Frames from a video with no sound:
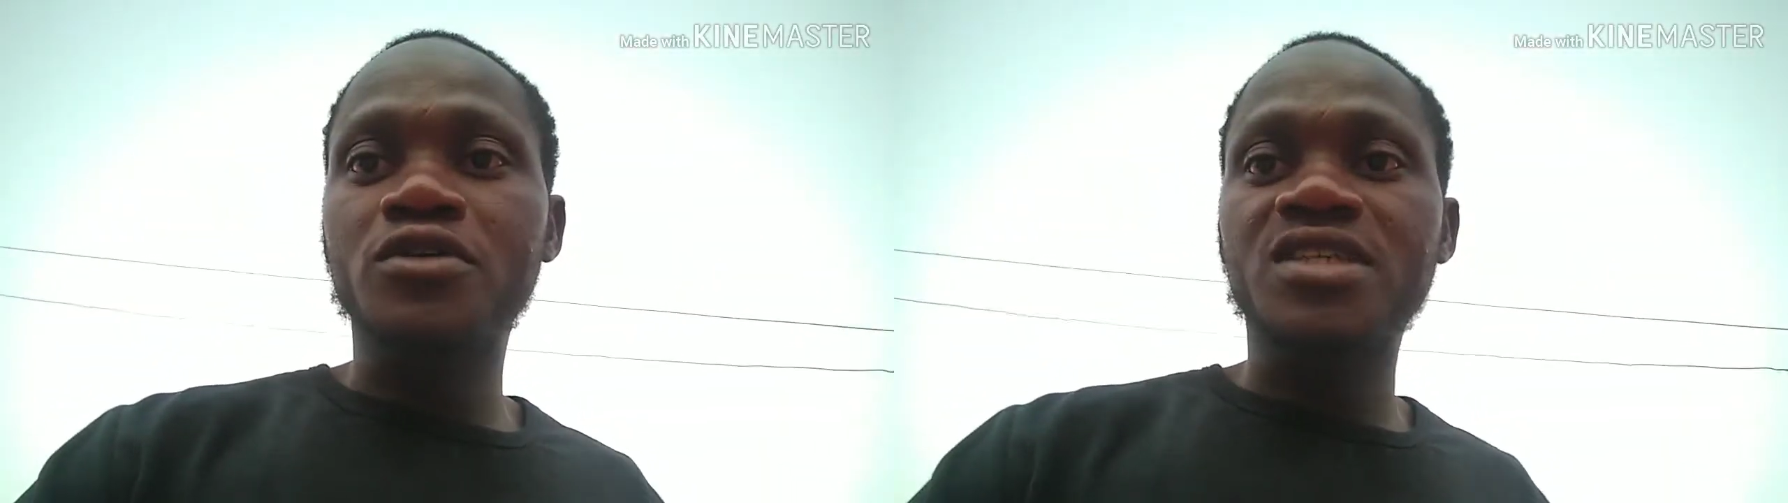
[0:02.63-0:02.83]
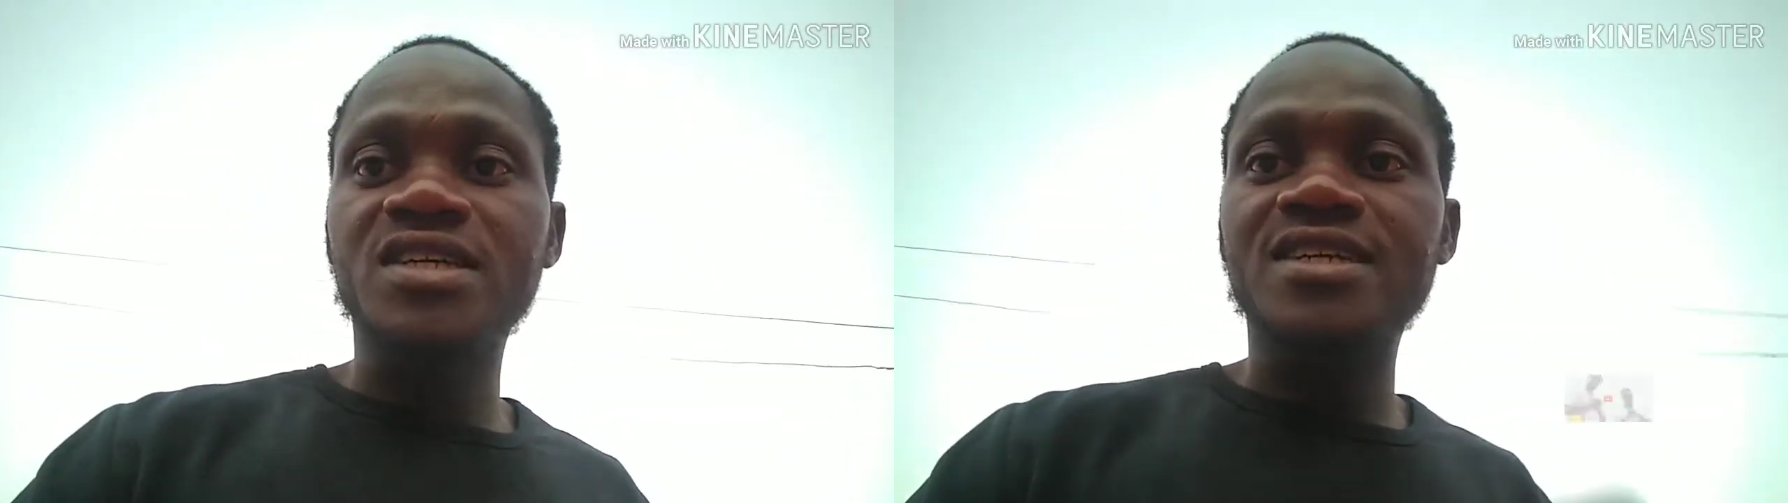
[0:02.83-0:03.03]

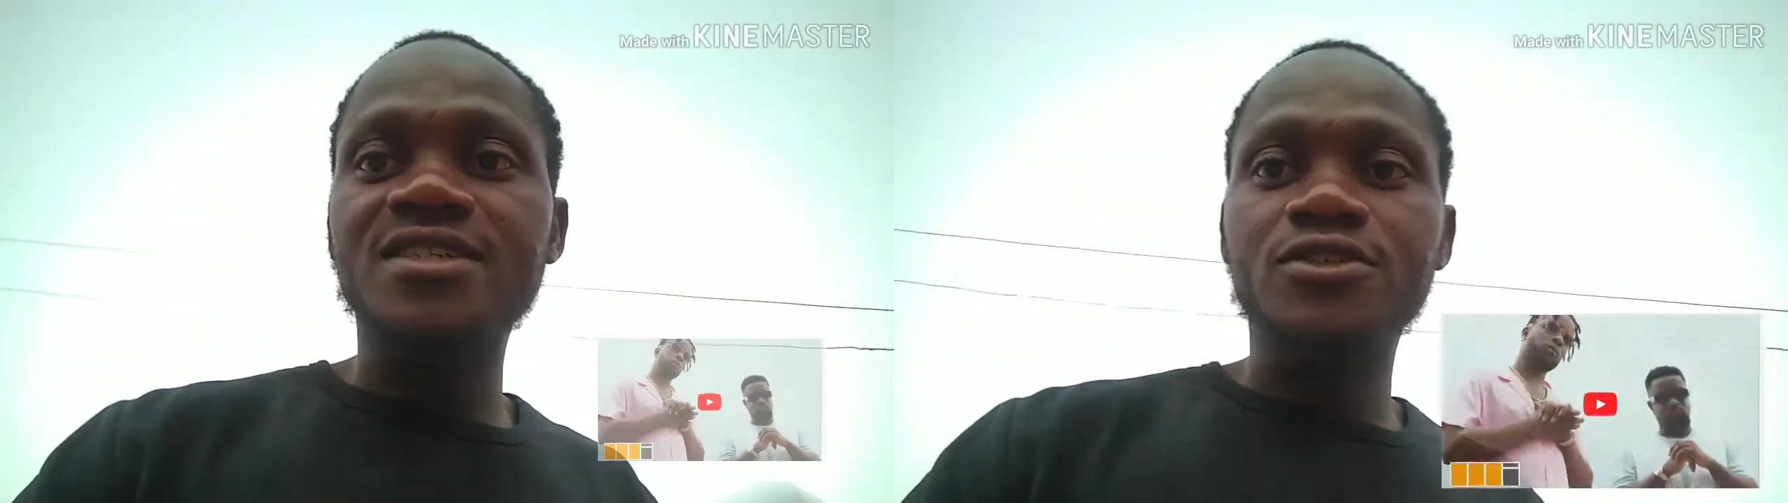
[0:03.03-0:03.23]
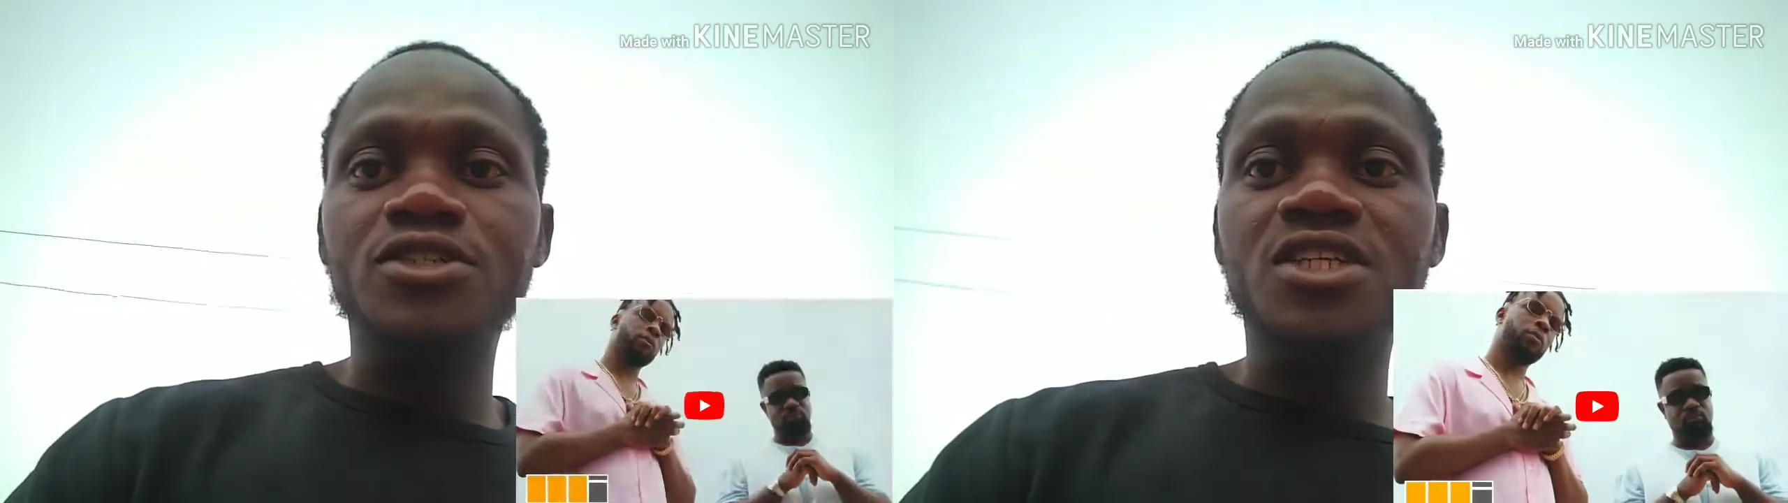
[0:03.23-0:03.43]

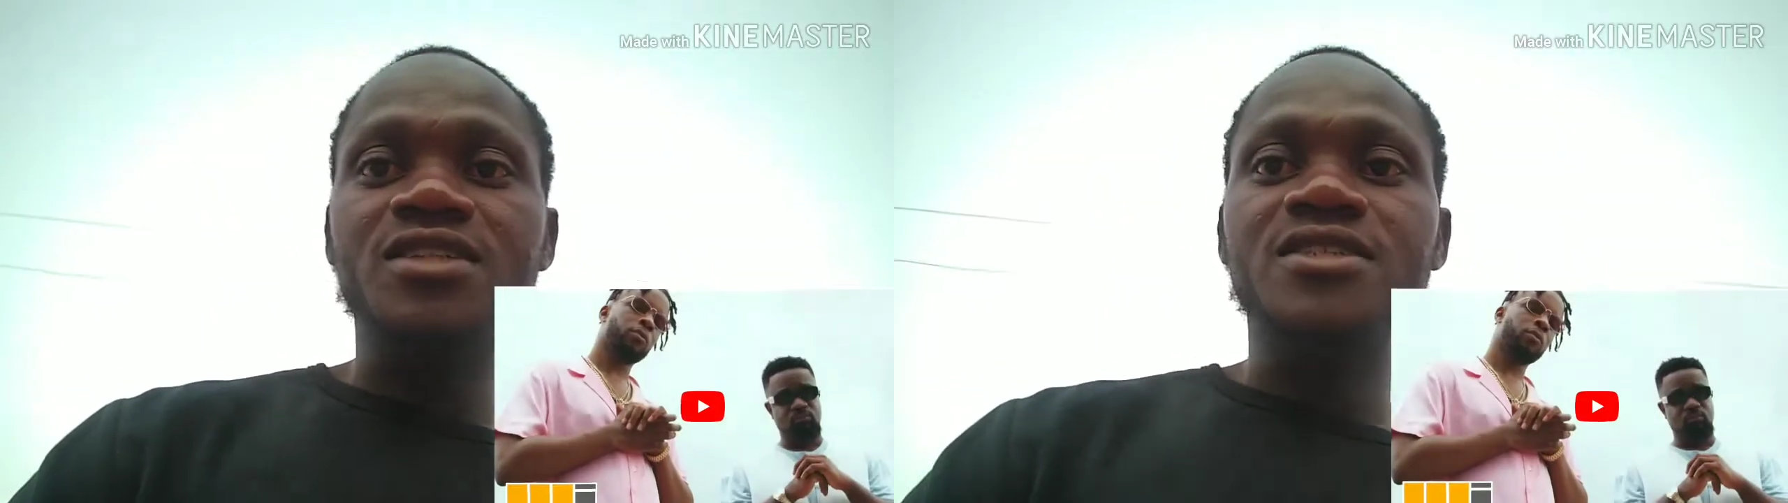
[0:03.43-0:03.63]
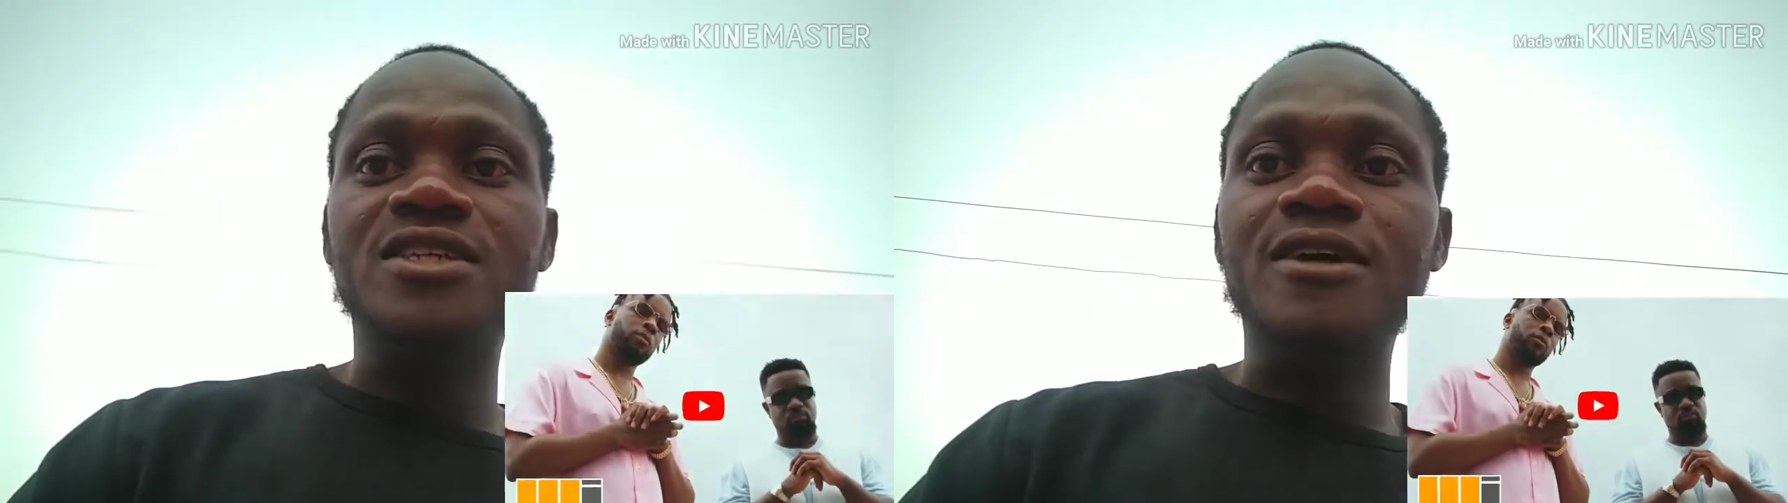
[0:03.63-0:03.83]
contender, the
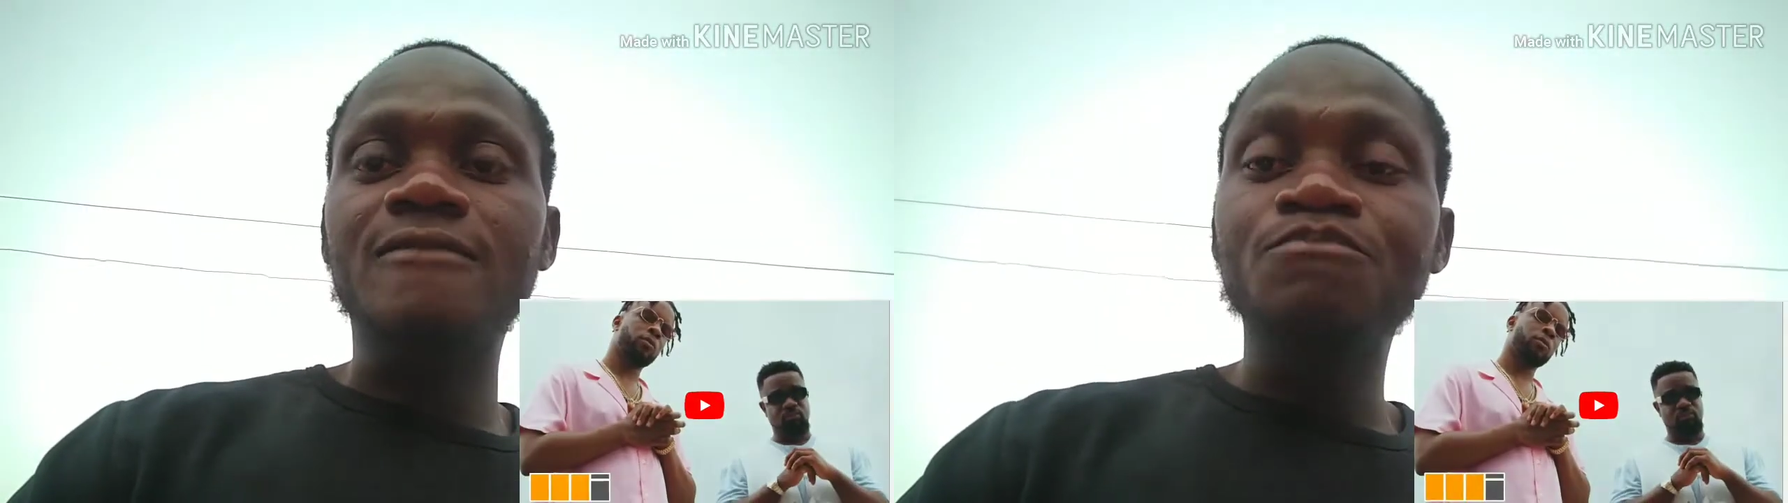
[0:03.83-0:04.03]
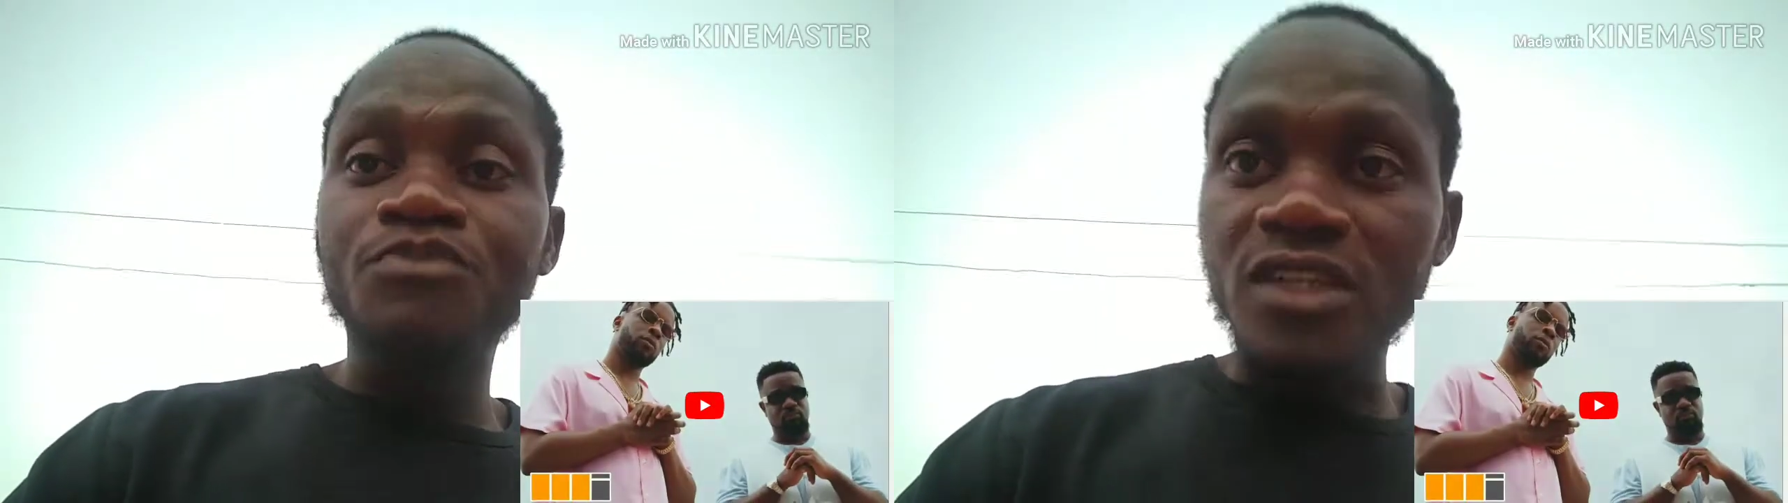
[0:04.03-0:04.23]
unshining star.